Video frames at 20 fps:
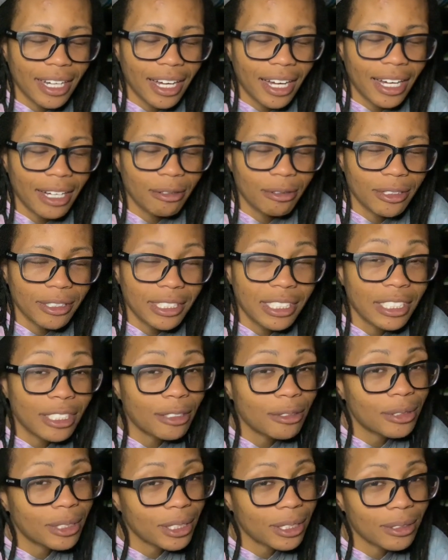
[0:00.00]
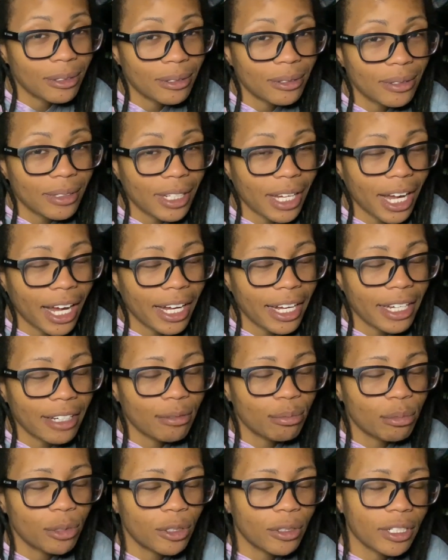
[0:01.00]
I will see you soon. I
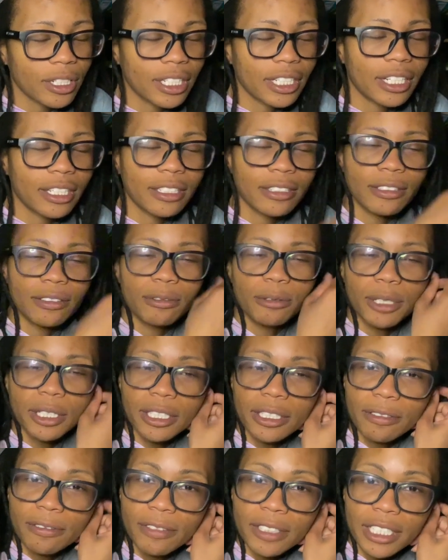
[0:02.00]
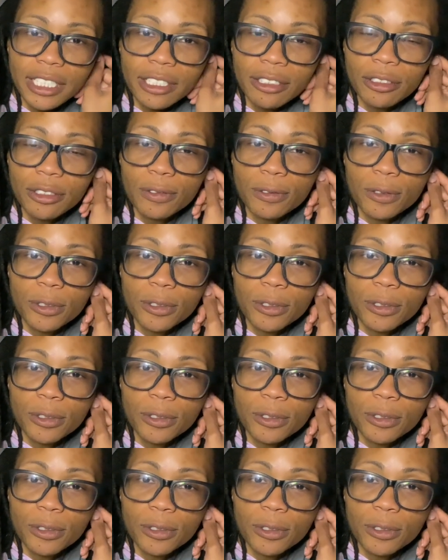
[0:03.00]
have more color work videos